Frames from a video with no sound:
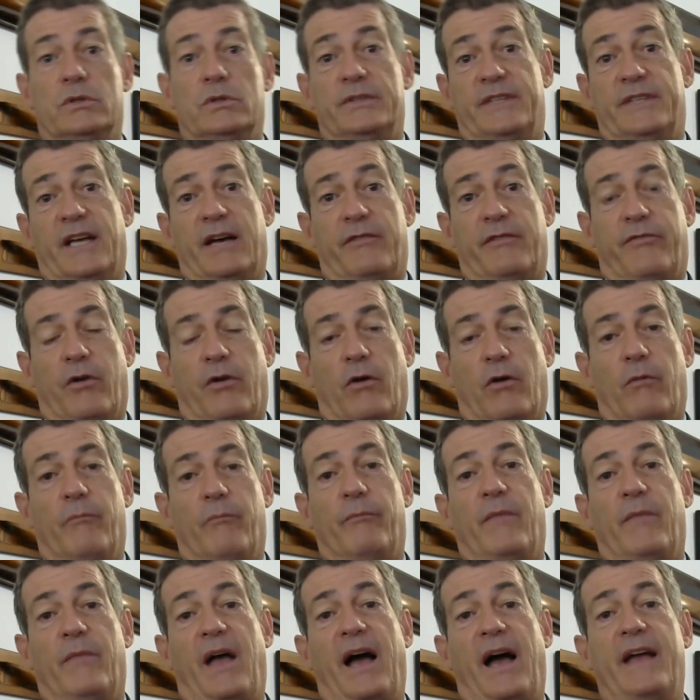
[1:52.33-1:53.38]

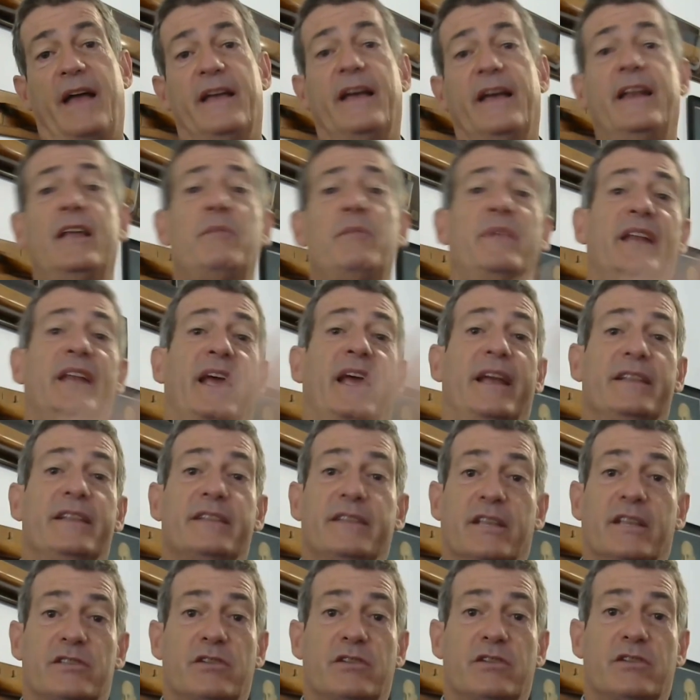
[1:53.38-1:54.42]
Therefore, I eliminate
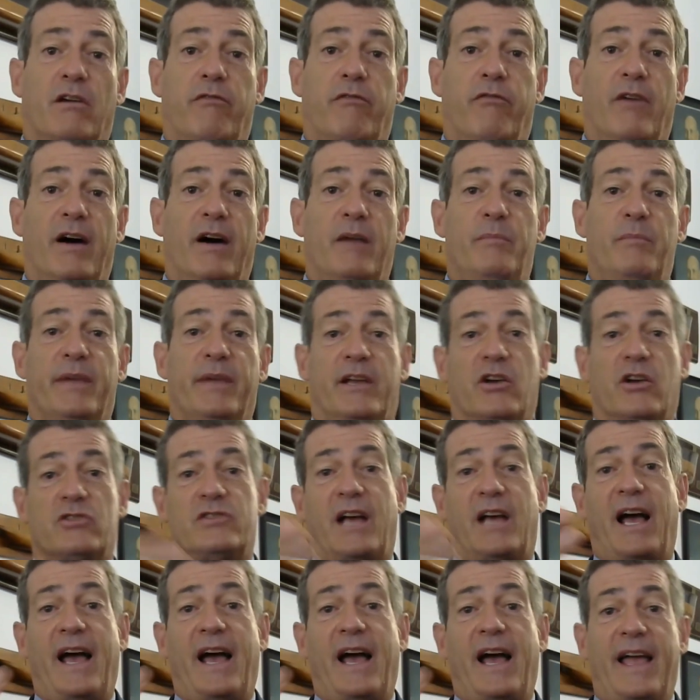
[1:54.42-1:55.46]
the software
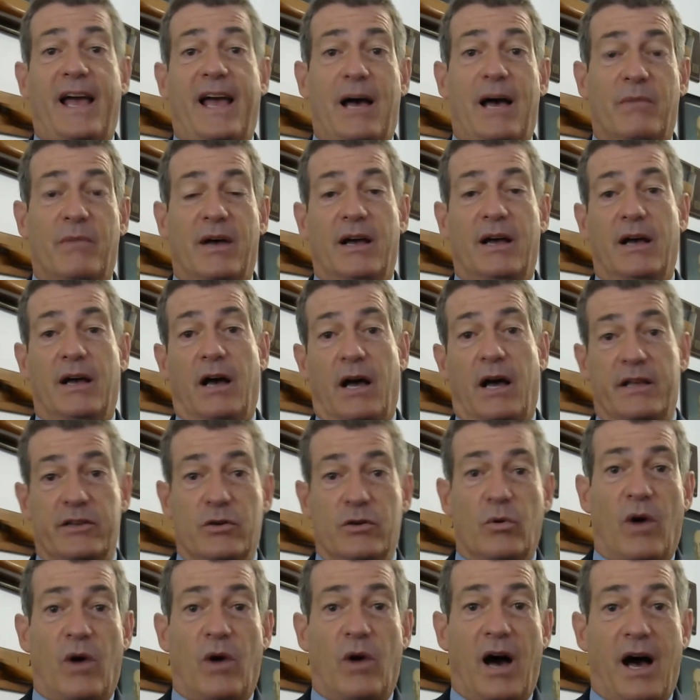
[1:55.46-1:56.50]
because I am, and
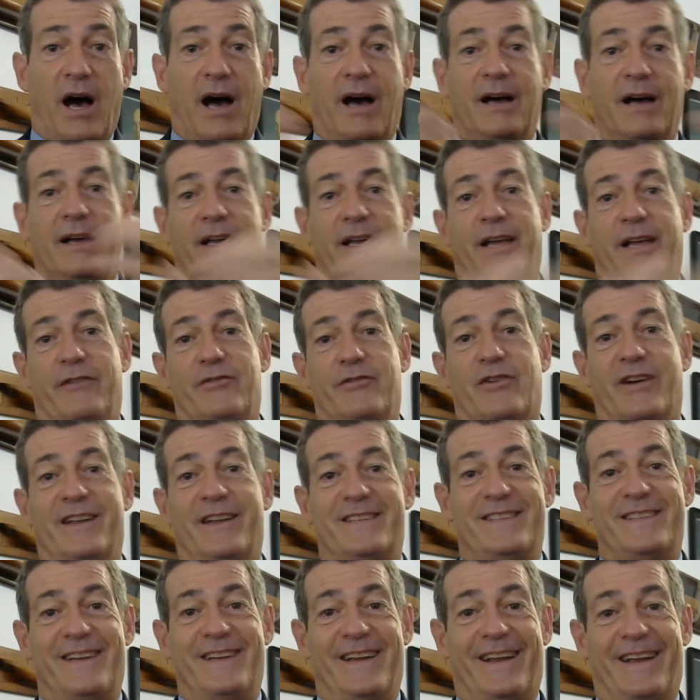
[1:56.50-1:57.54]
you are, if you're
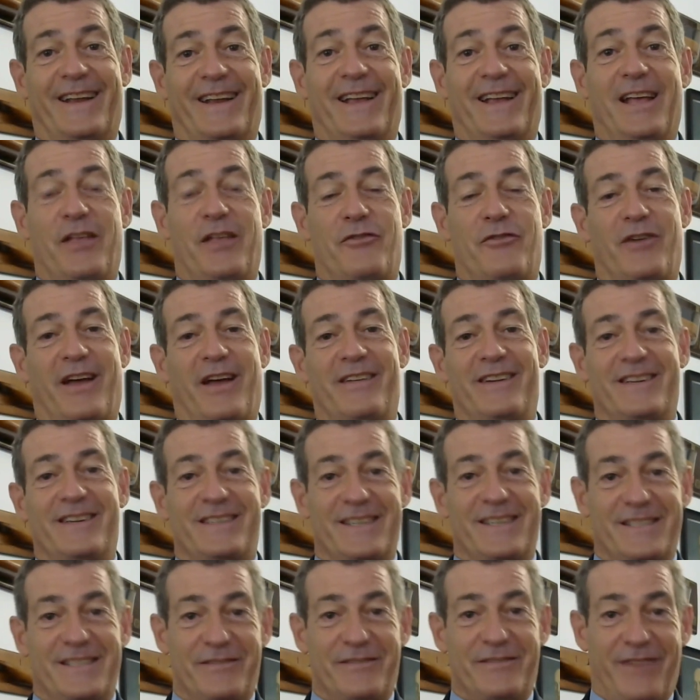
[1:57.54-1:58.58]
listening
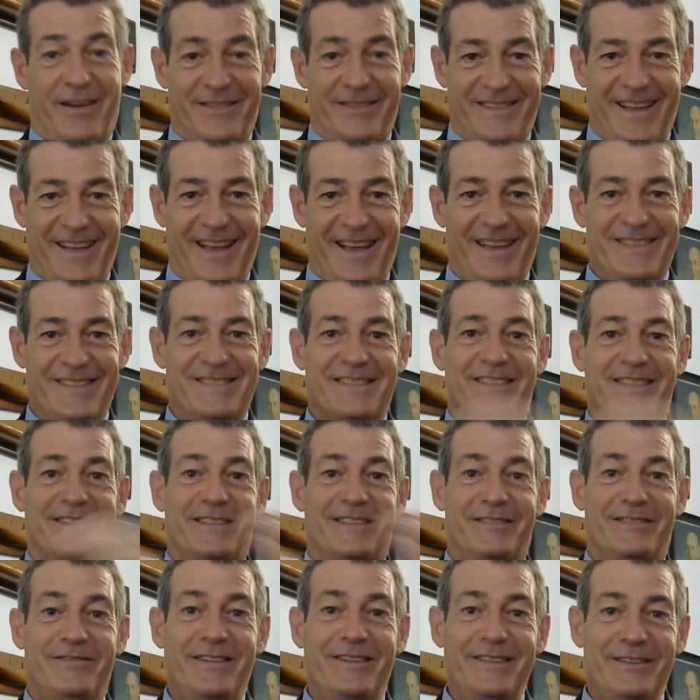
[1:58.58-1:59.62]
365 days,
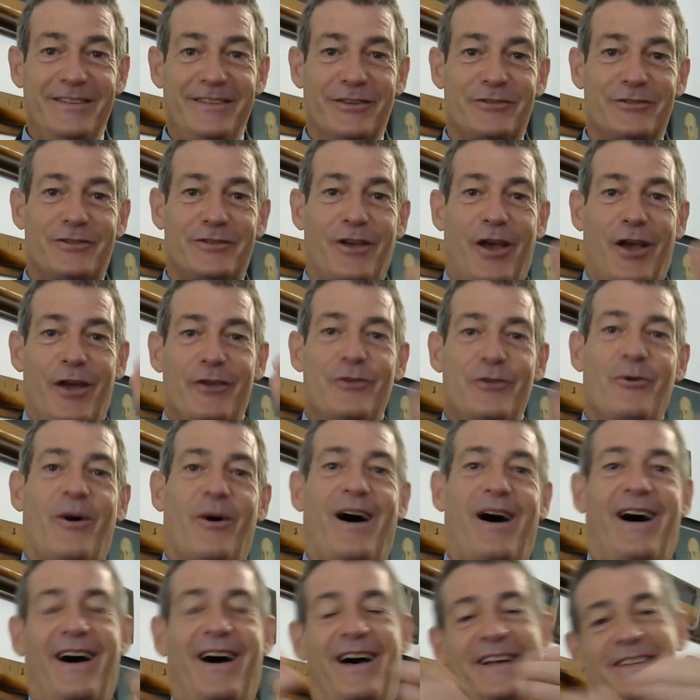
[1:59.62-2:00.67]
these videos, you
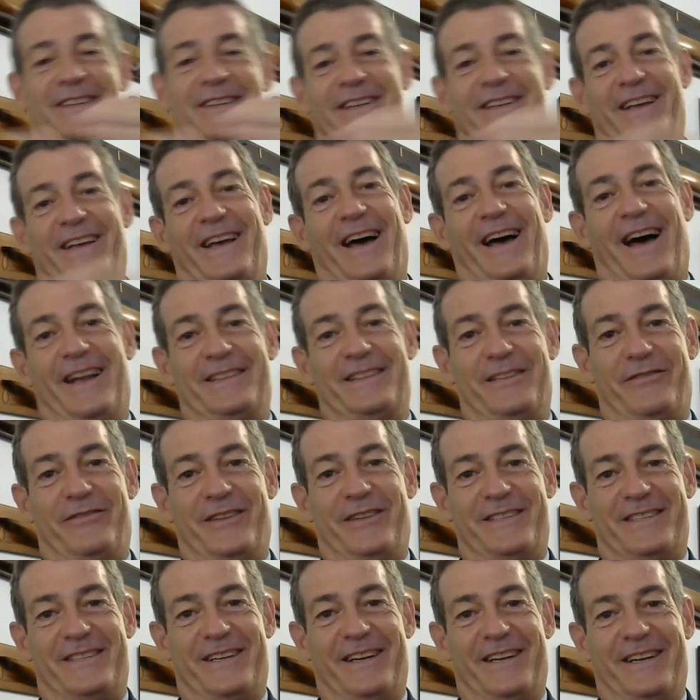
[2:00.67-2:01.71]
are the
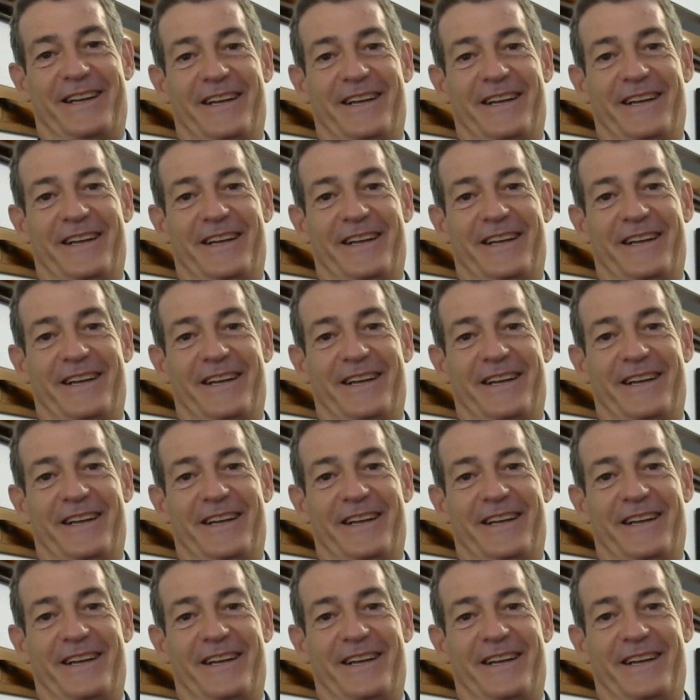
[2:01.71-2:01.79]
artificial